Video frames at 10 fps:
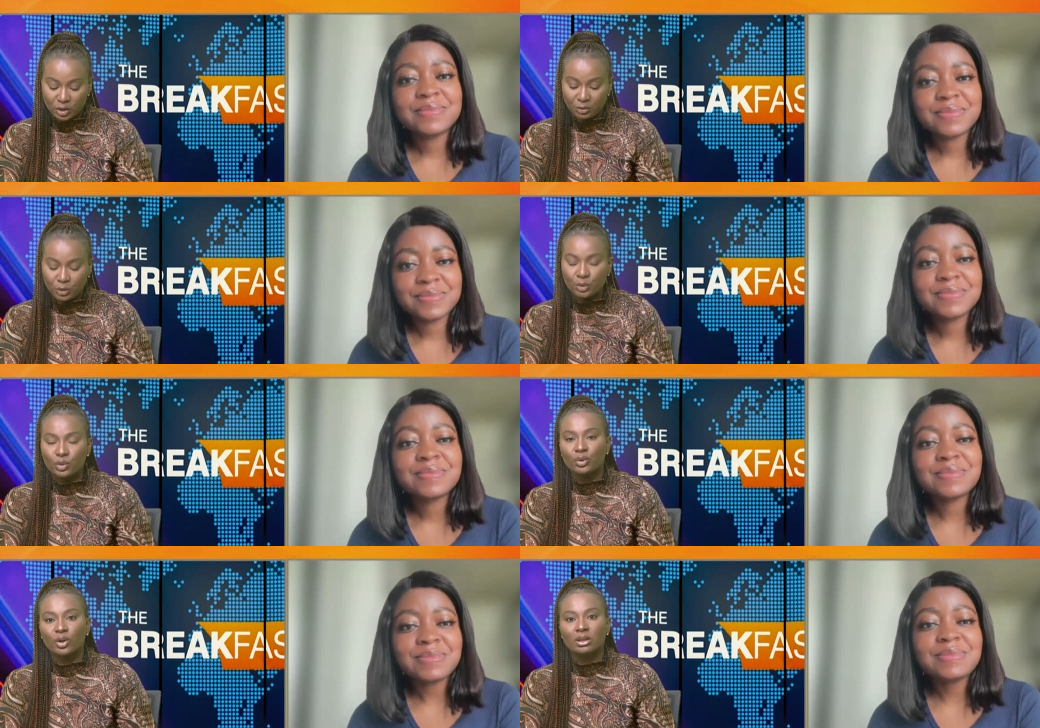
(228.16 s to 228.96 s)
Speaker 1: if you
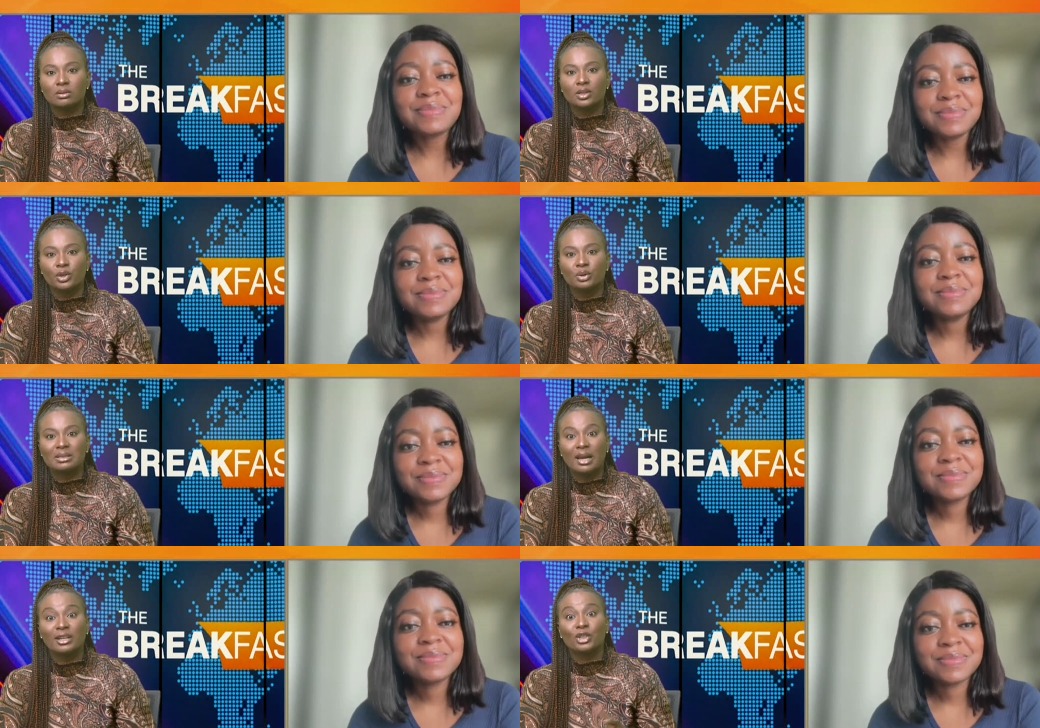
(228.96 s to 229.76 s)
do not, you know,
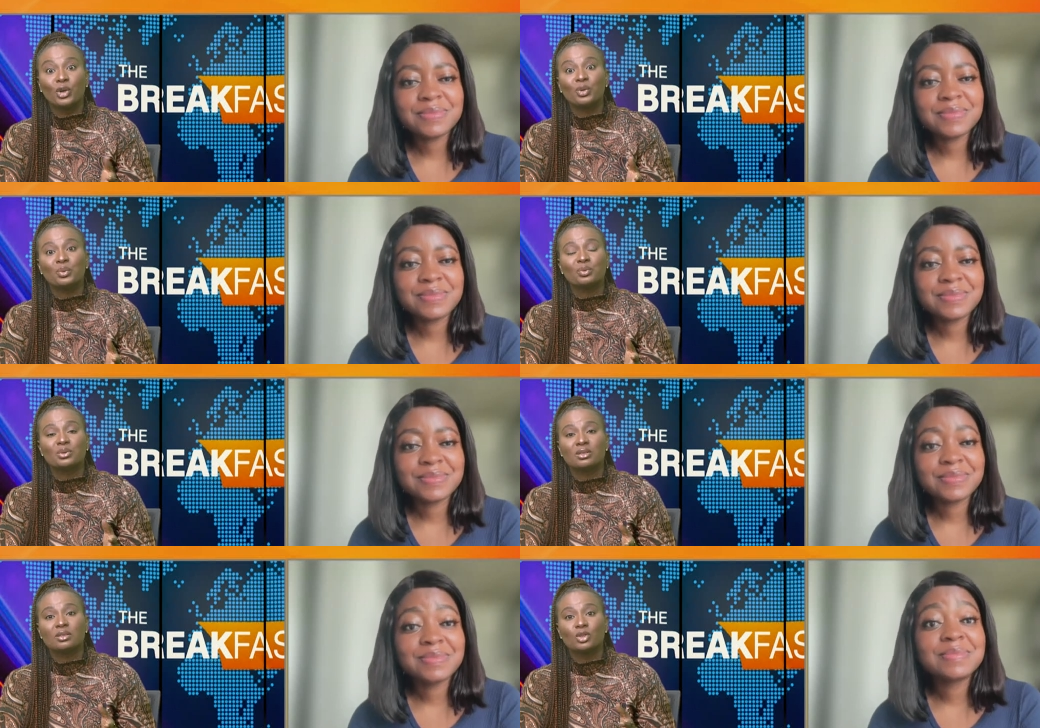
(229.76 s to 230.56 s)

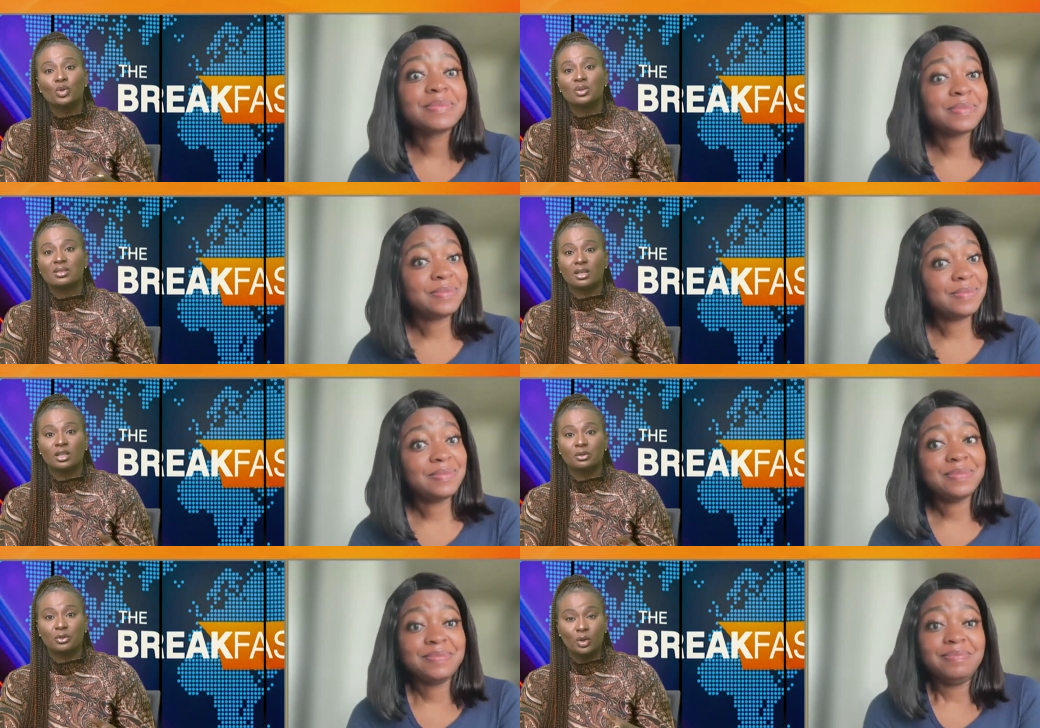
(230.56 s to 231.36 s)
diagnose
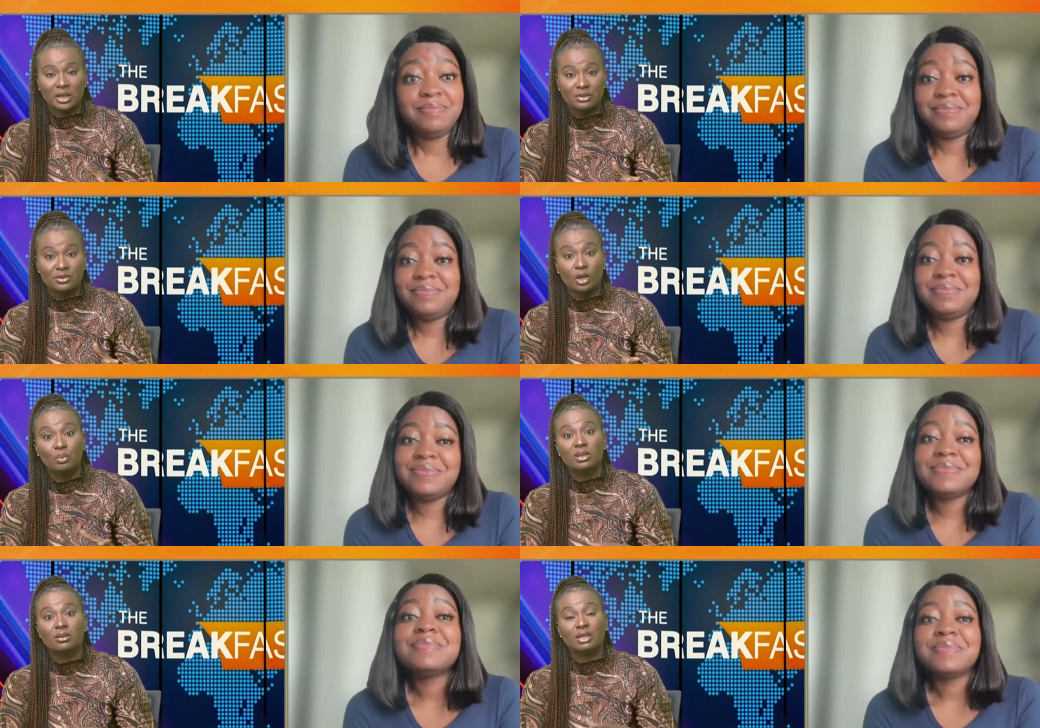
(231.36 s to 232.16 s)
yourself or if
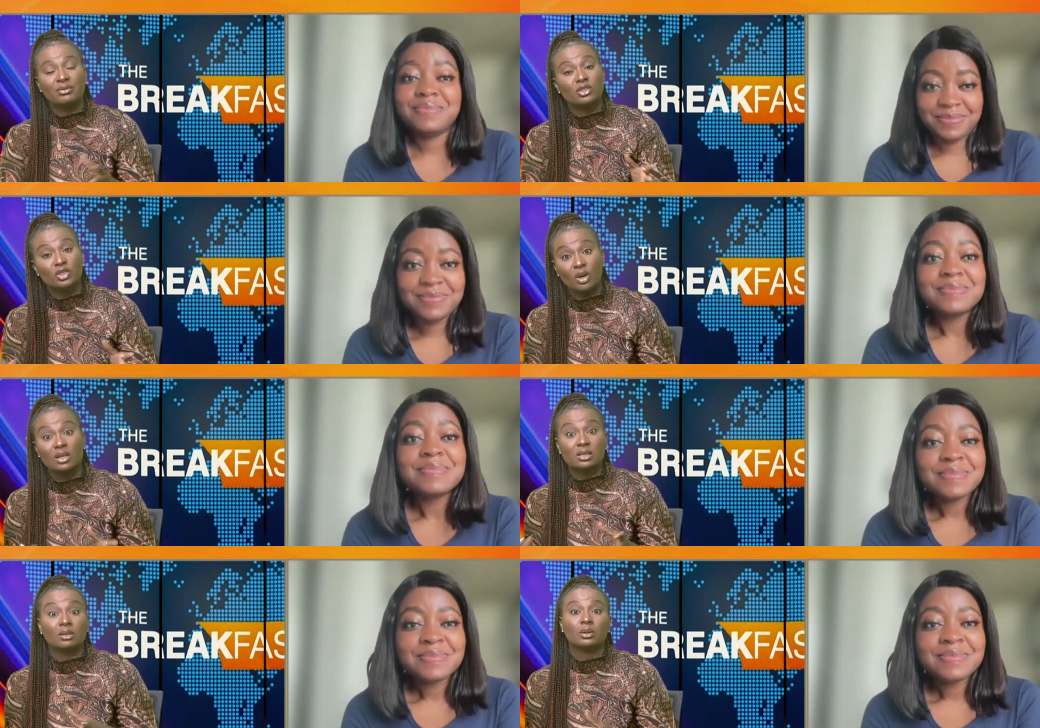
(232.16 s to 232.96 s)
someone if a
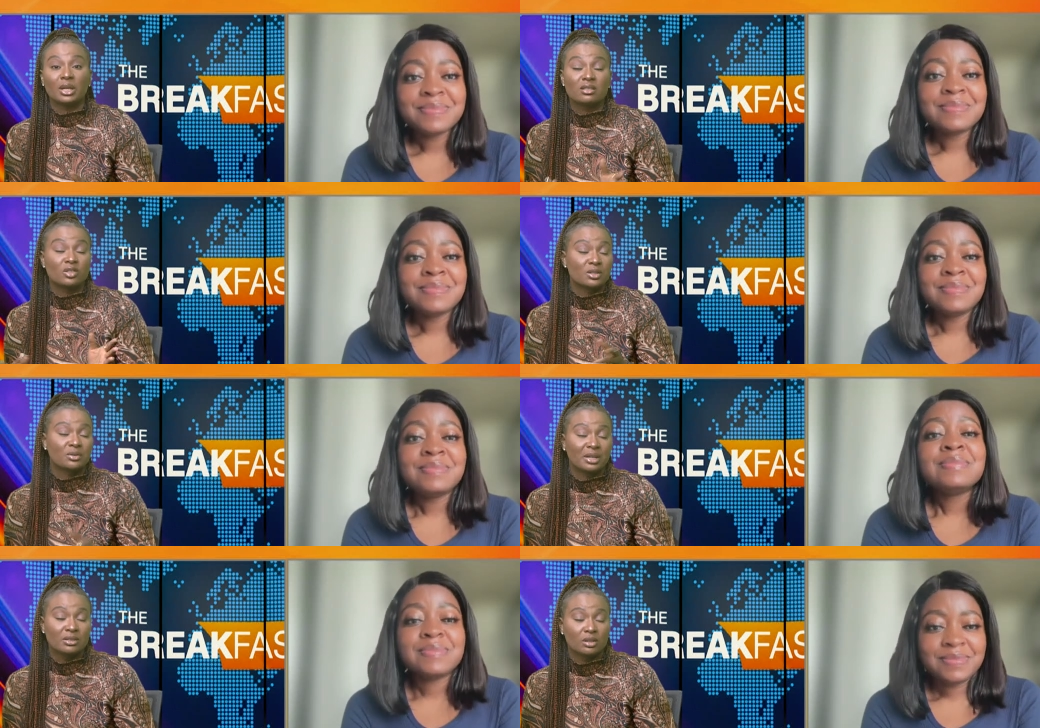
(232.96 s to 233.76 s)
doctor a
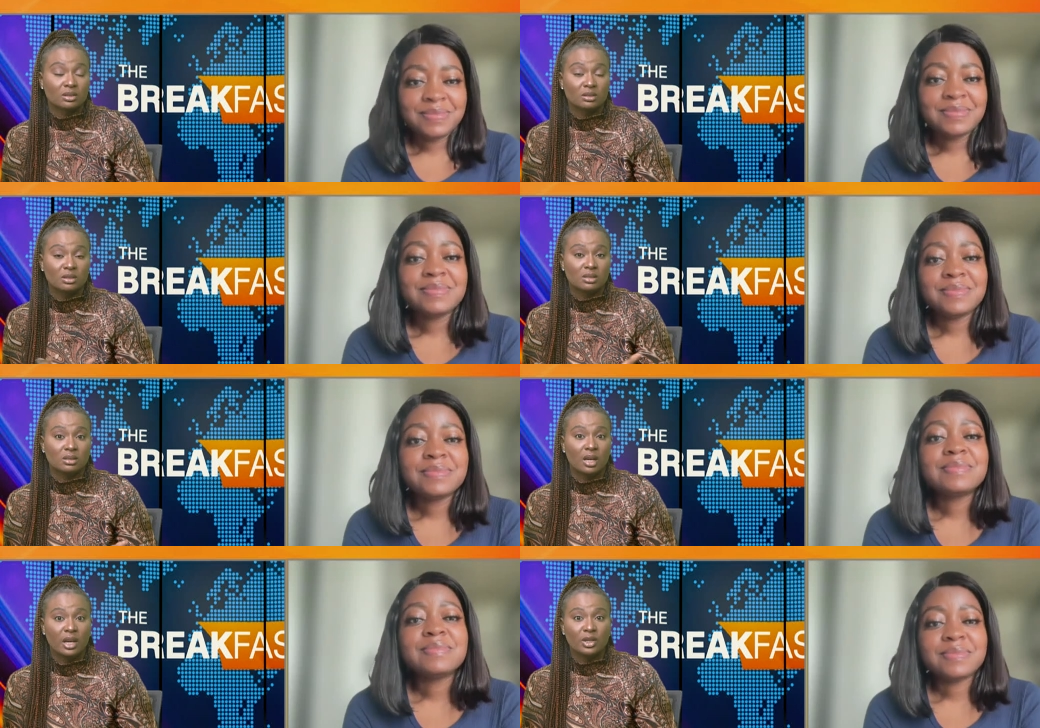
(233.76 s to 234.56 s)
certified doctor
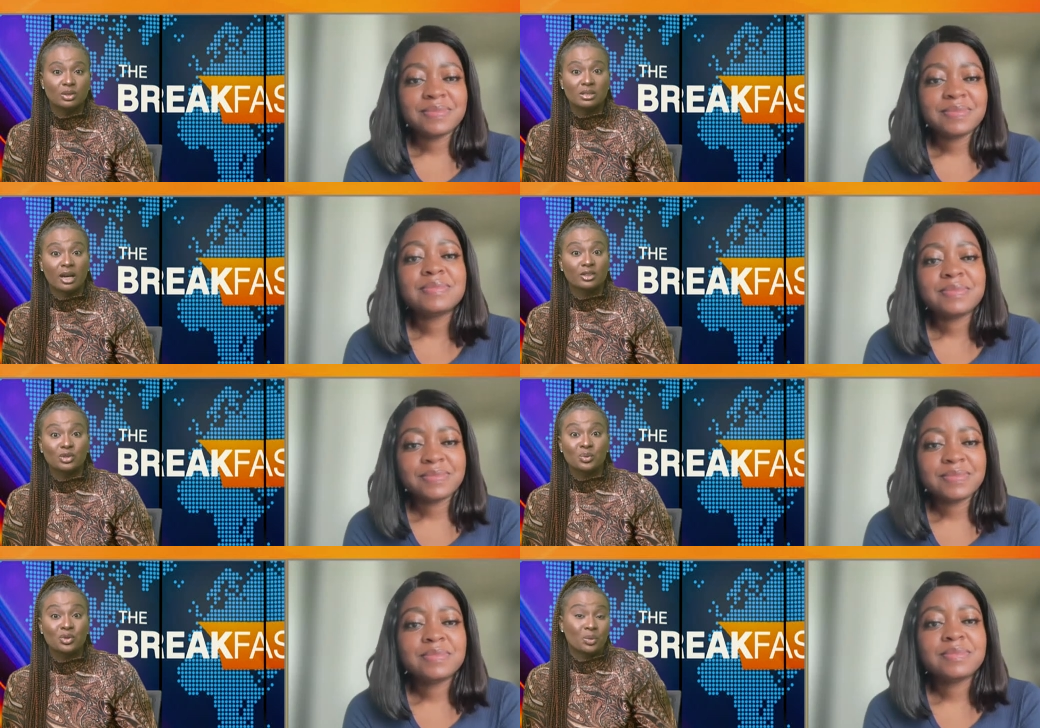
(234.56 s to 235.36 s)
doesn't you know
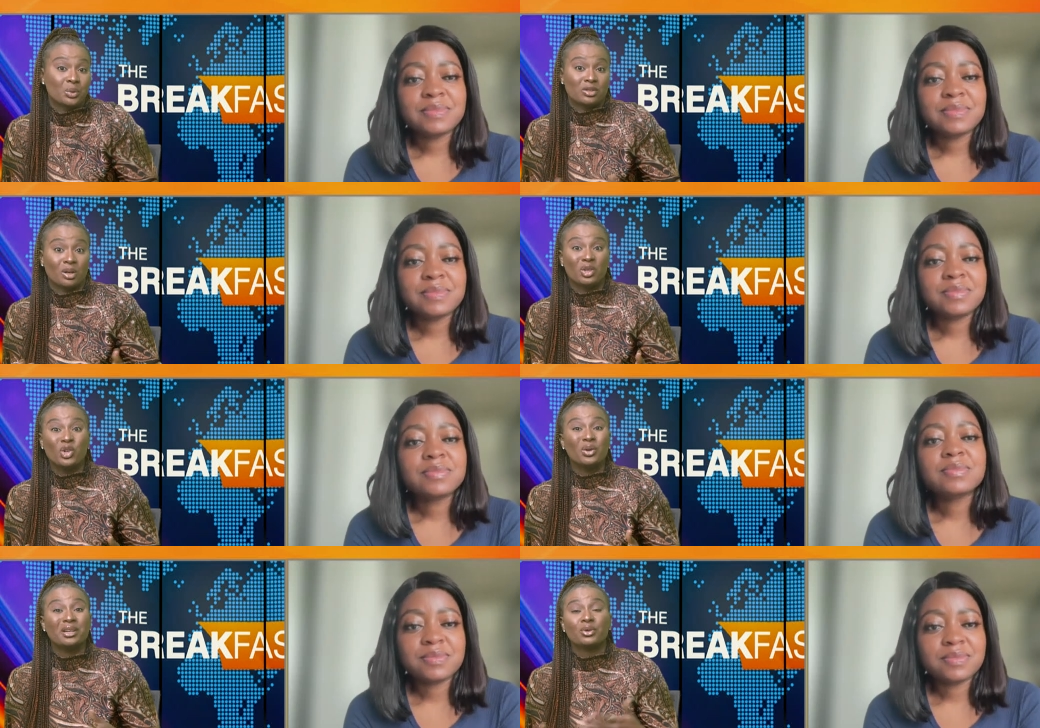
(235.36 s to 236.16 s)
diagnose with you with
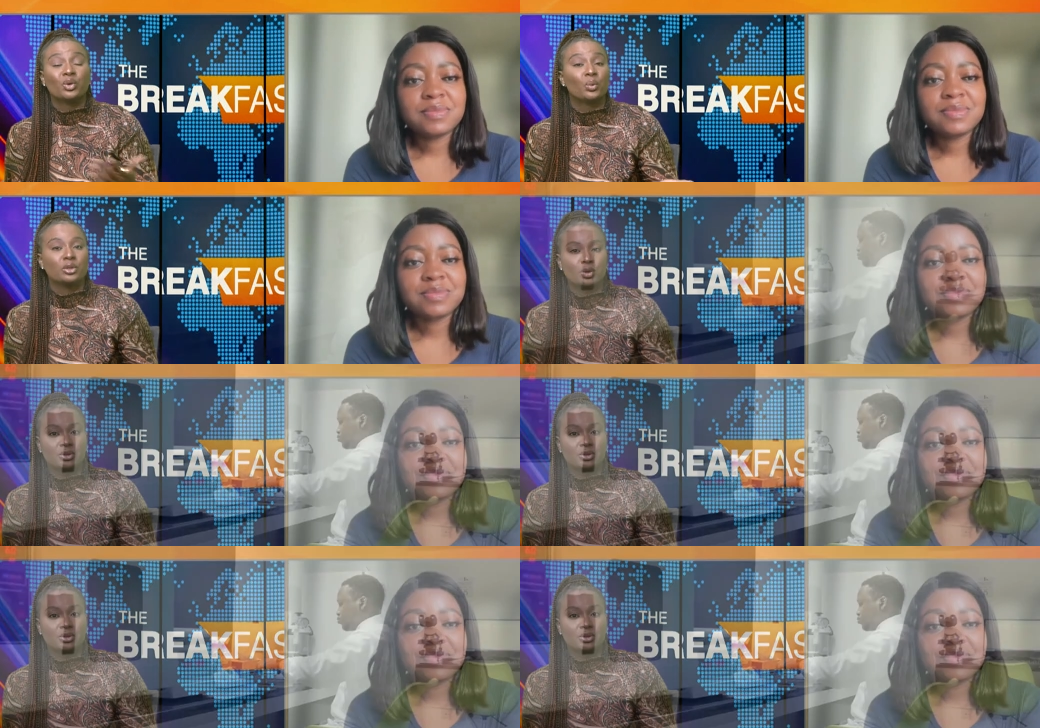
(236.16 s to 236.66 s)
something you don't even know what you're